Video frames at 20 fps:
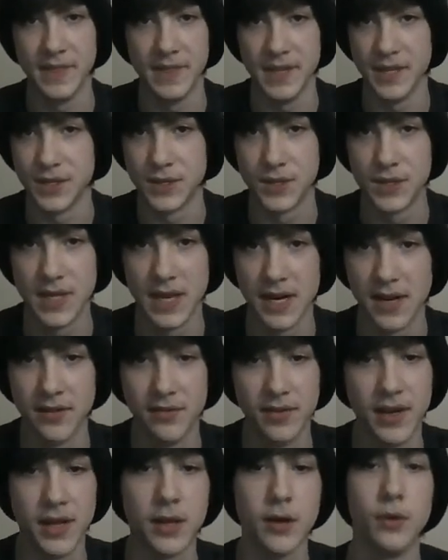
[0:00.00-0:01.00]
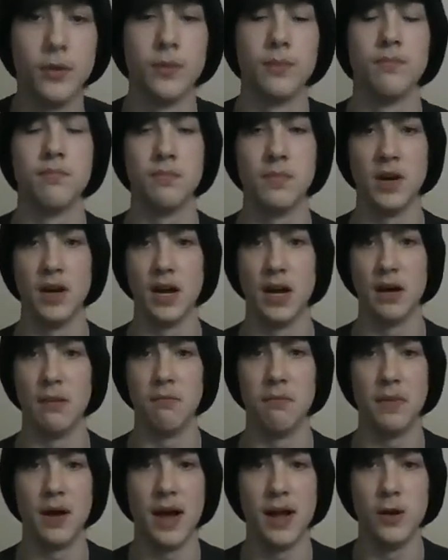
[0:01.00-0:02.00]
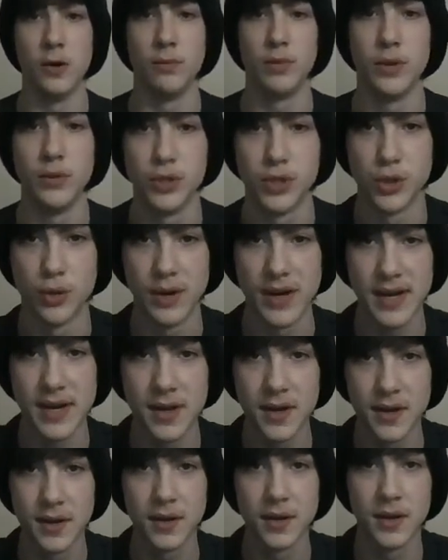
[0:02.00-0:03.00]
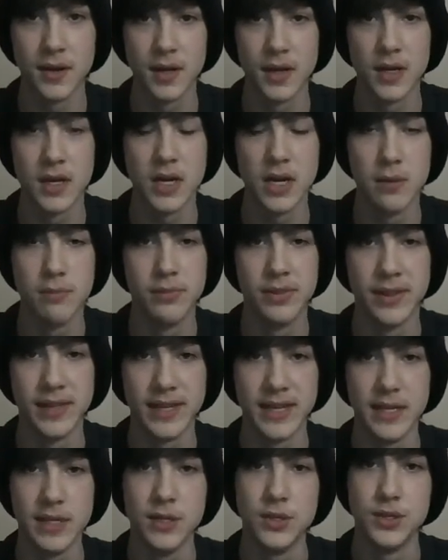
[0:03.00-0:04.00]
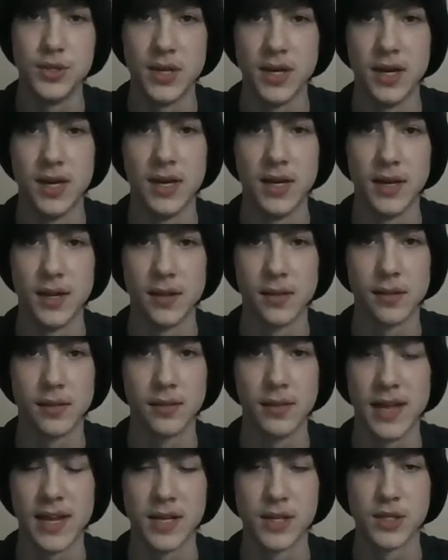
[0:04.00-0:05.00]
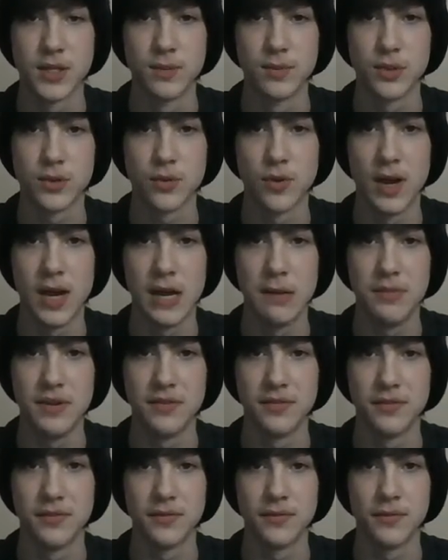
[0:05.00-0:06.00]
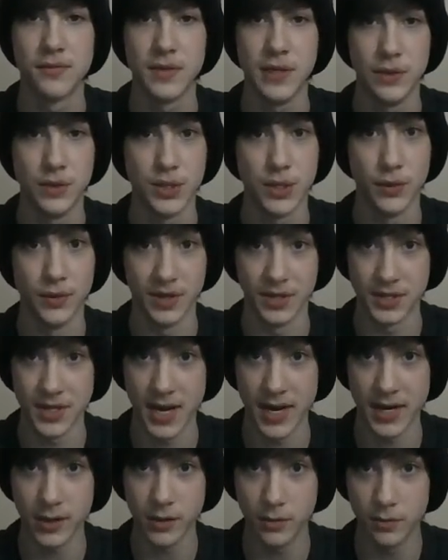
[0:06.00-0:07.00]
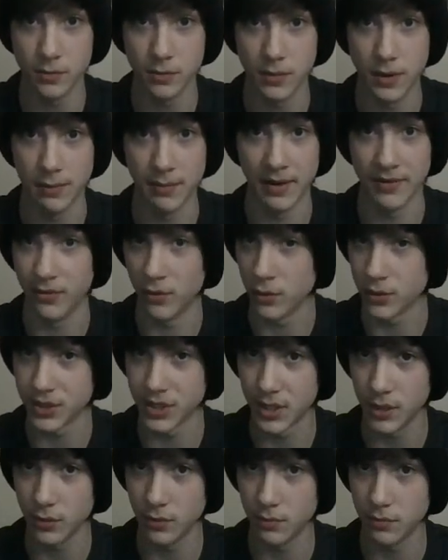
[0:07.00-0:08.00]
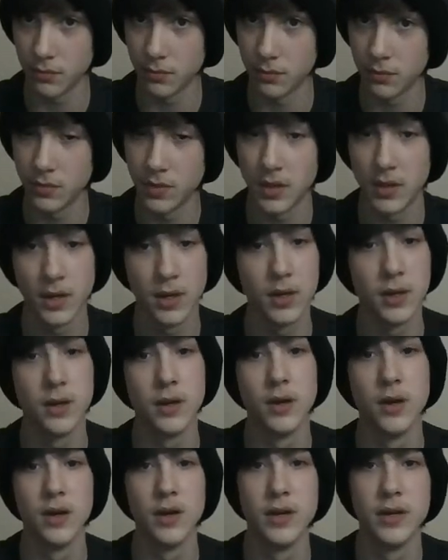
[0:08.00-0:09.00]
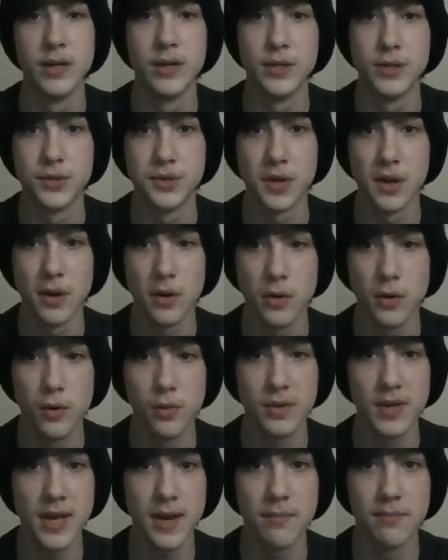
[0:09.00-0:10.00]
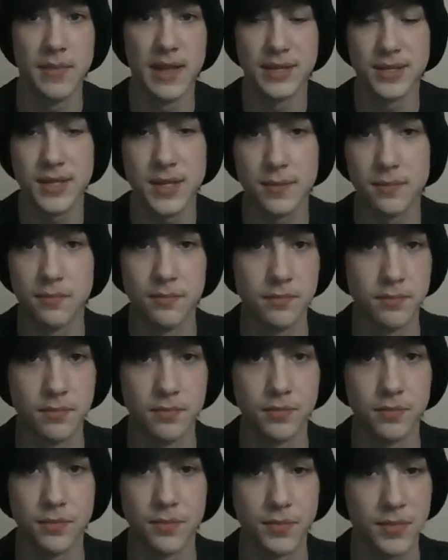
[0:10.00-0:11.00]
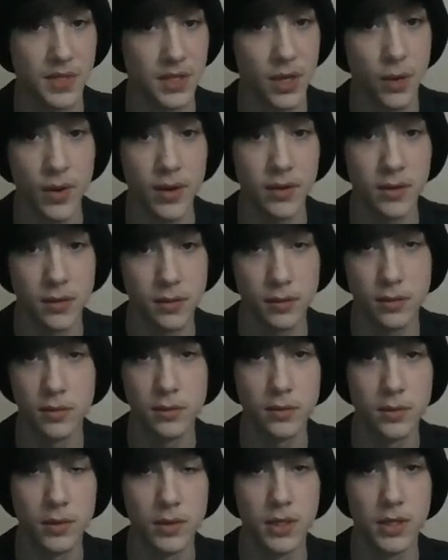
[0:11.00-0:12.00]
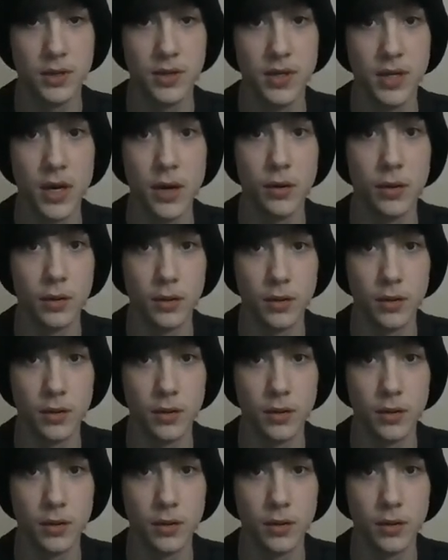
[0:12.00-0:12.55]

this is the end of the video. I hope you enjoyed. Please like and subscribe if you so desire. I'm not forcing you. So yeah, that's it. Go on. You can go.